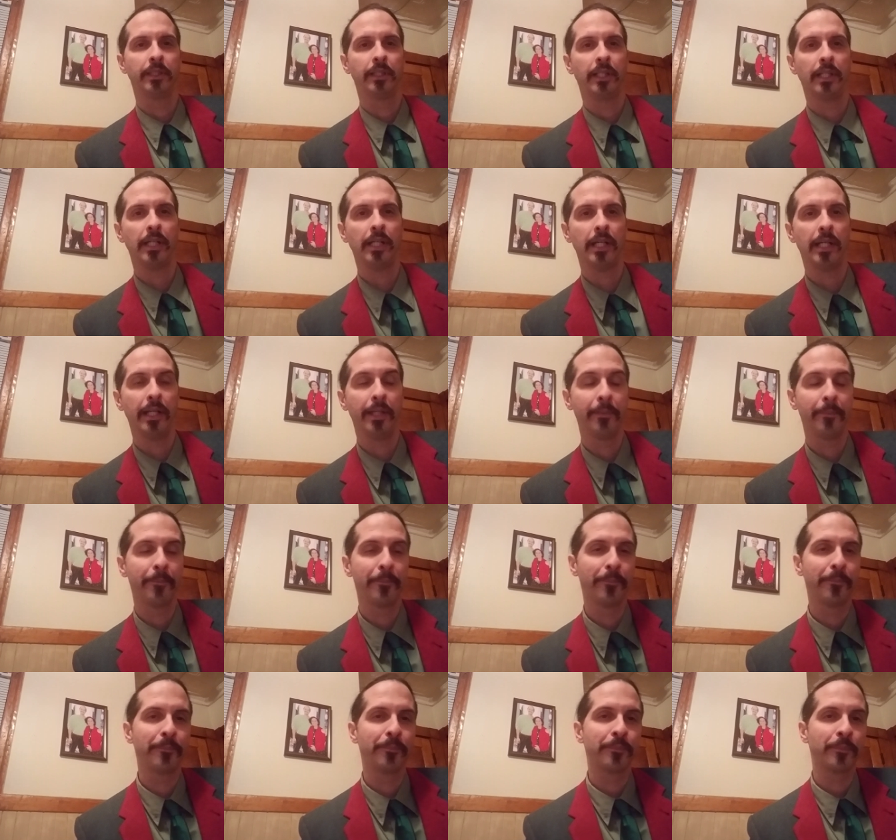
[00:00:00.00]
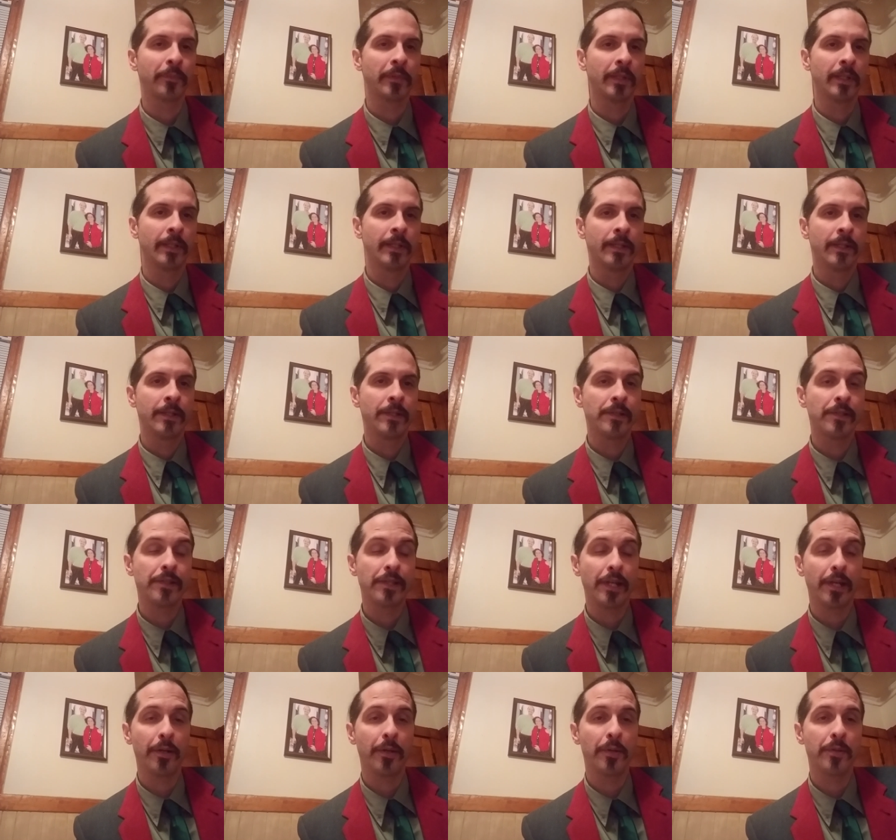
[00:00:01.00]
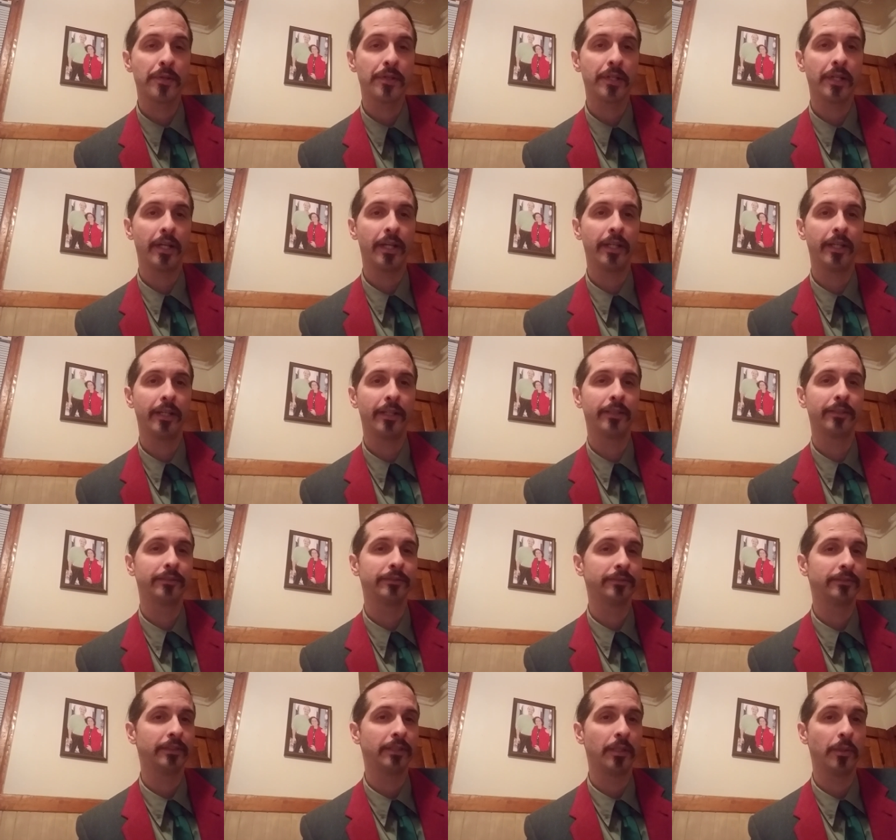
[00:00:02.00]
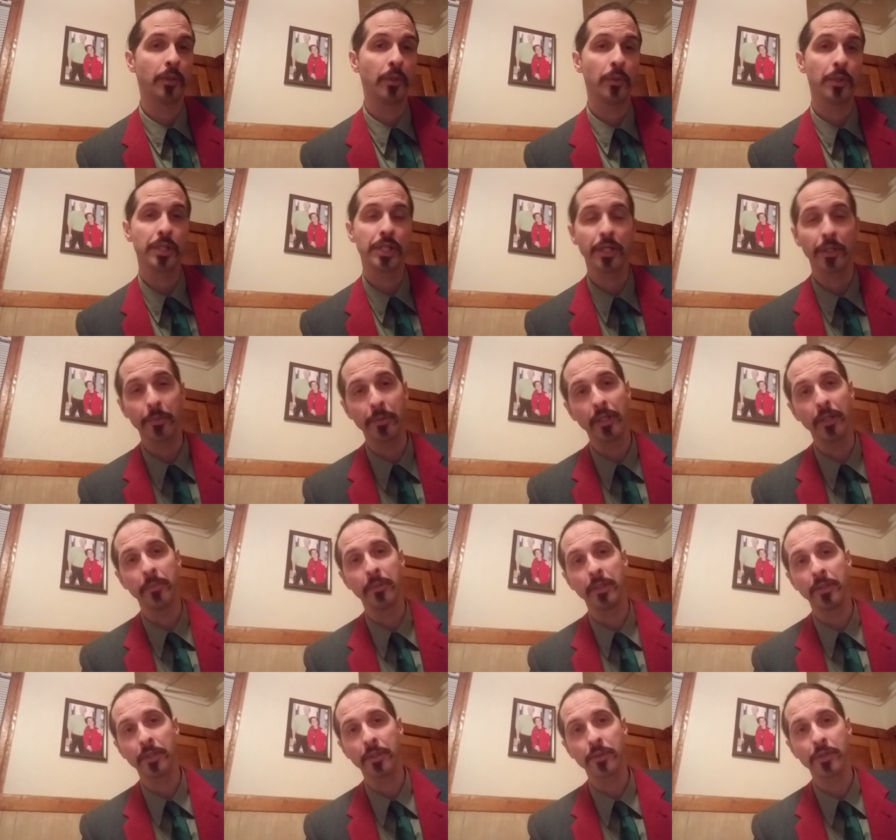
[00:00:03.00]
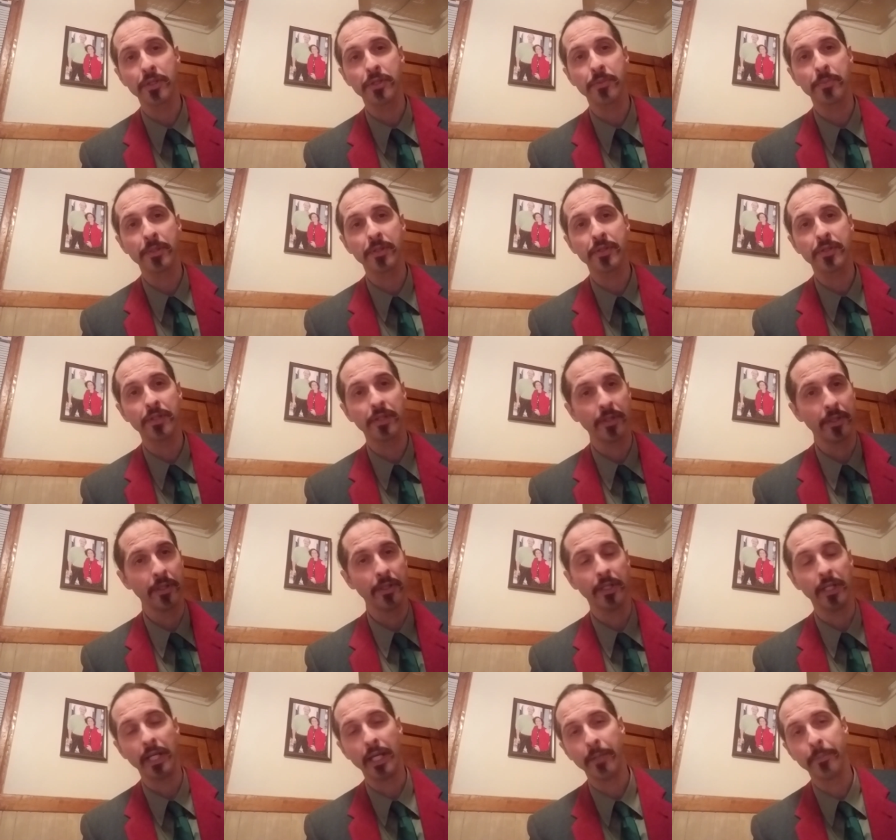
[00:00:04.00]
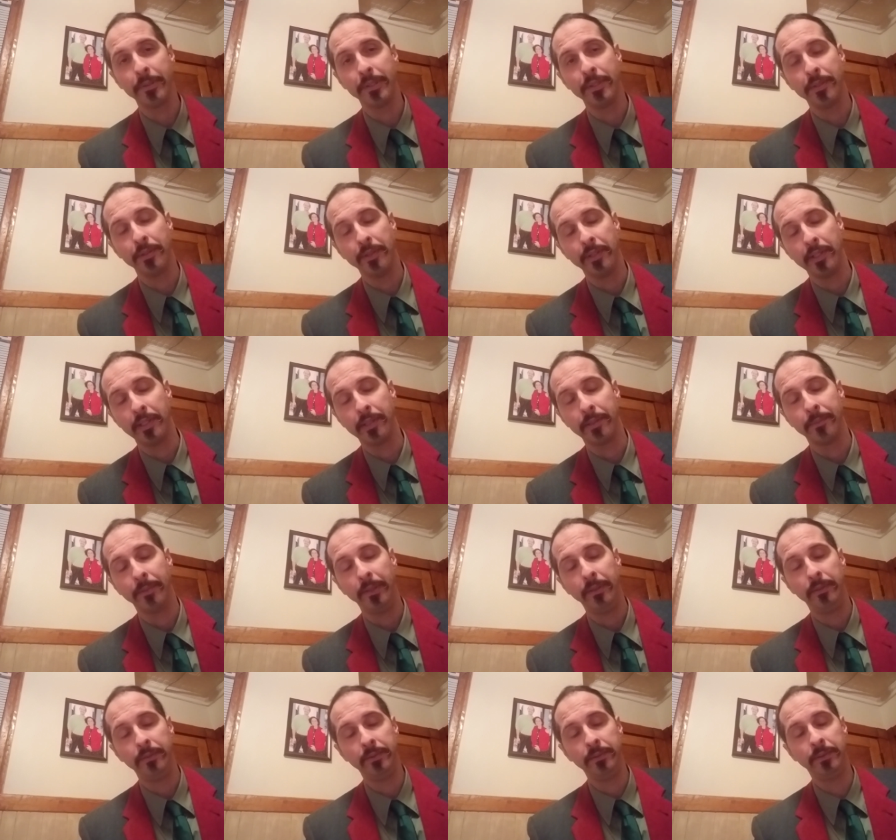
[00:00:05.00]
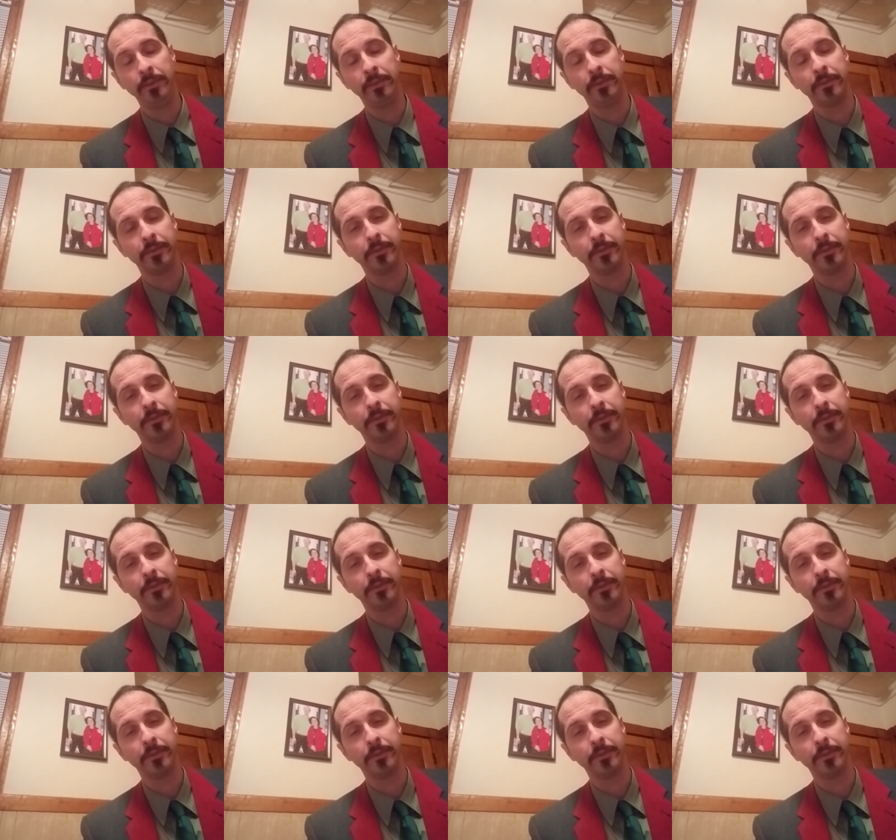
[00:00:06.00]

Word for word: Hi, this is Tyrone Sky here. I want to wish everybody a Merry Christmas and a Happy New Year.